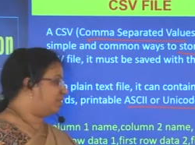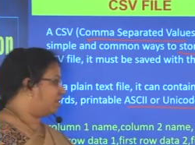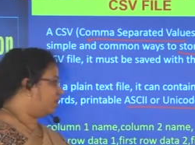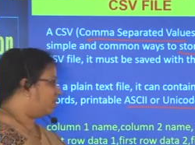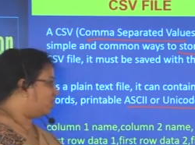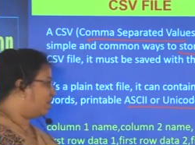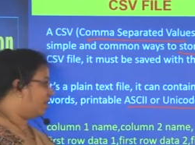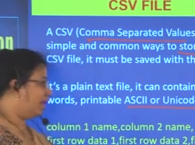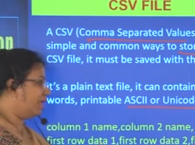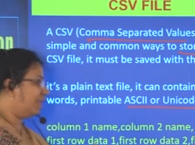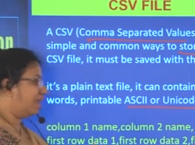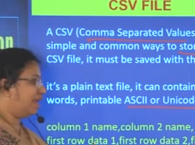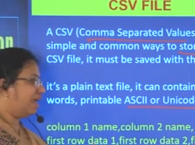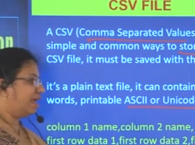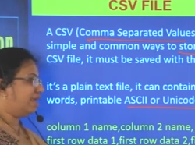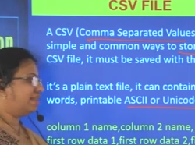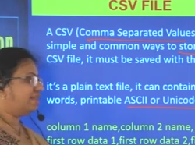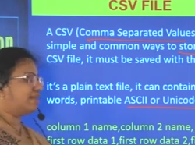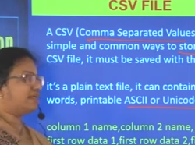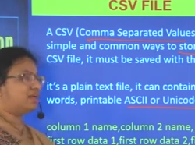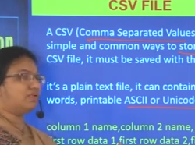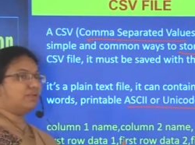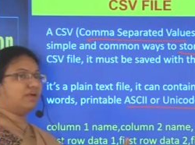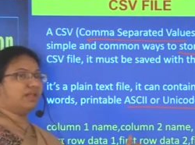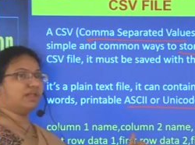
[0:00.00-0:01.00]
Okay. Like
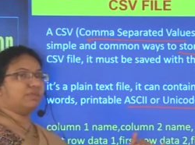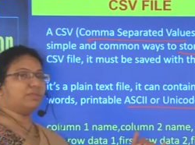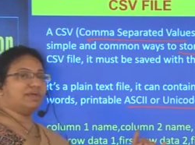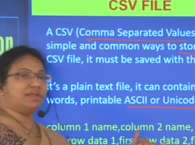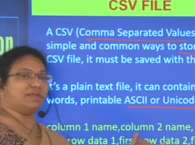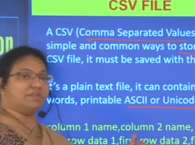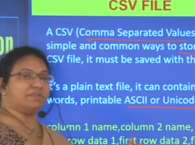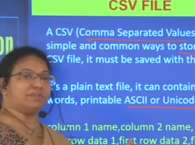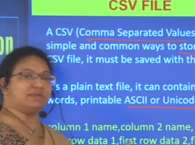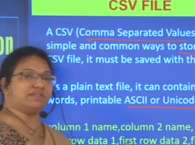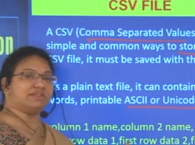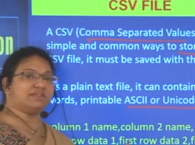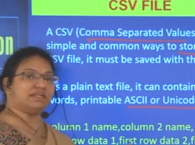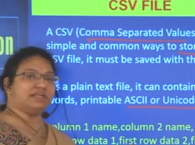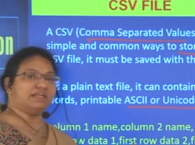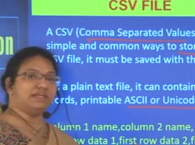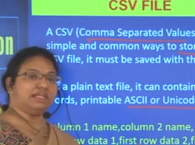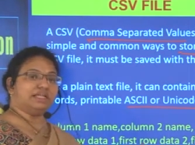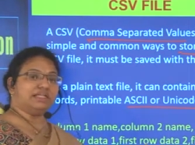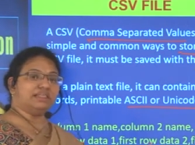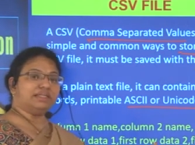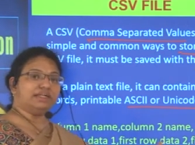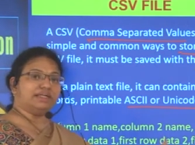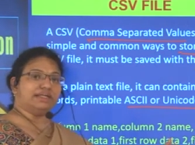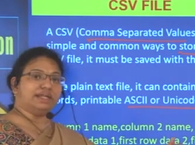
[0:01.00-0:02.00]
that we will be
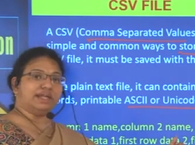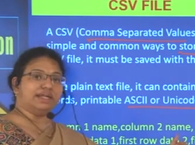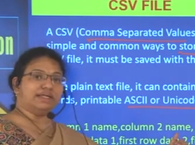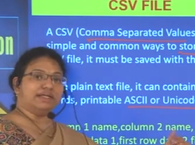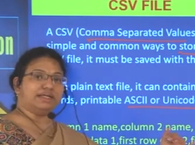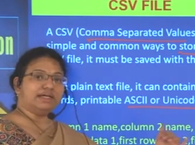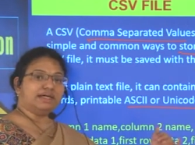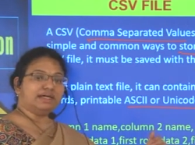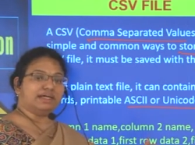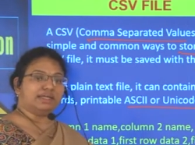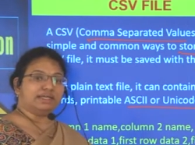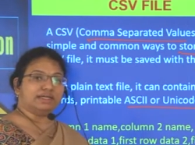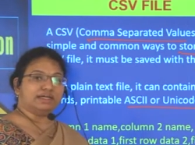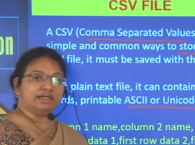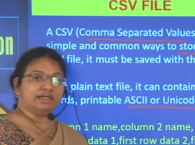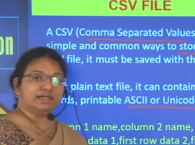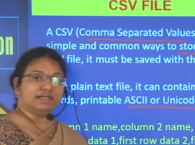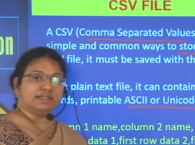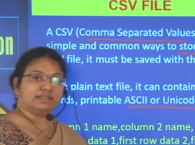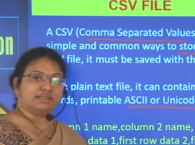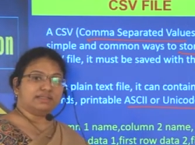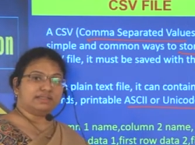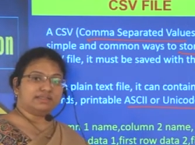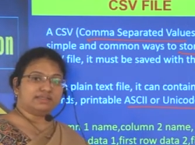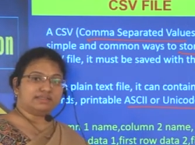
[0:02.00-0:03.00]
representing the data here
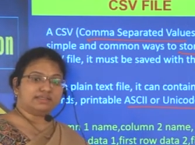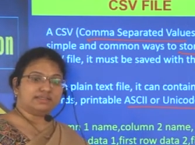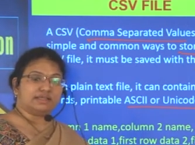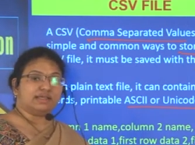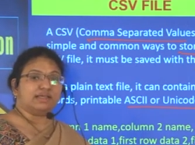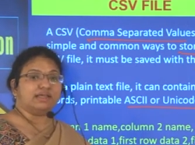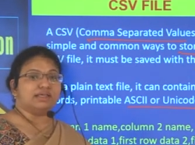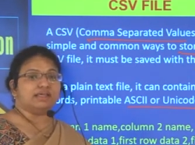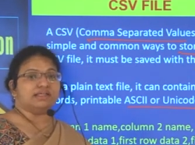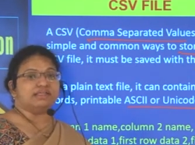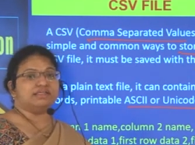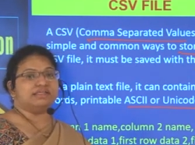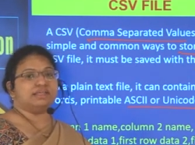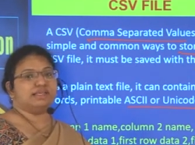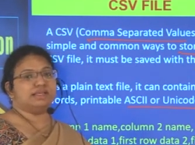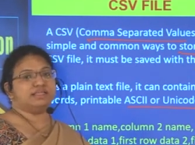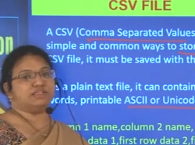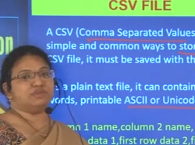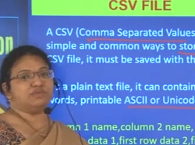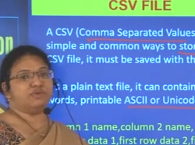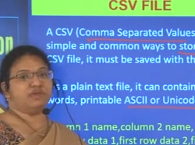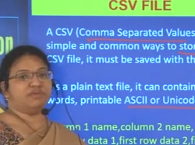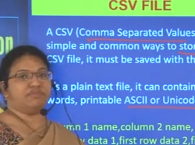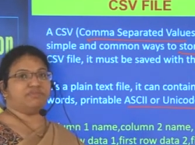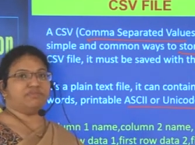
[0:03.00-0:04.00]
in this
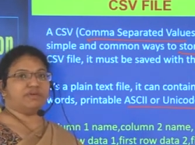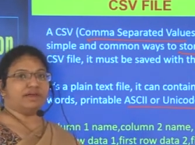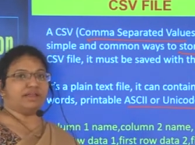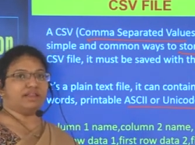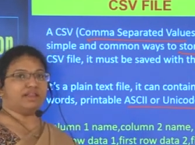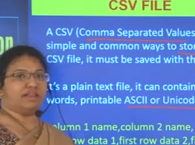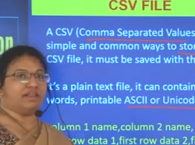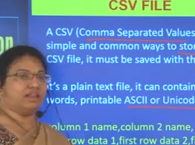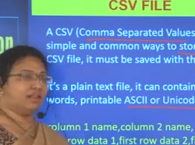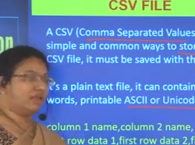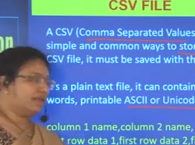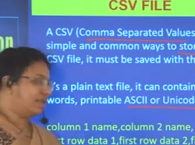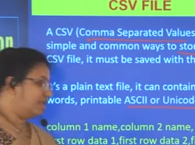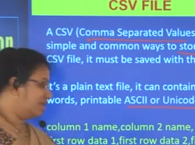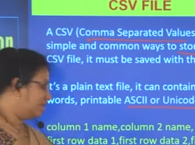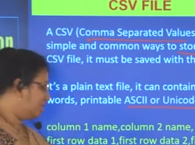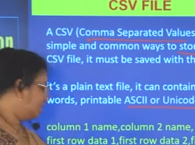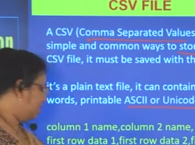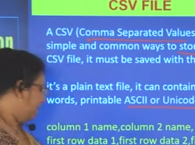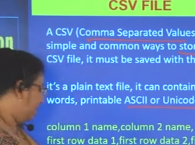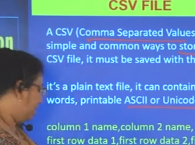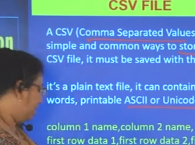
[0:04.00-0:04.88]
CSV file. See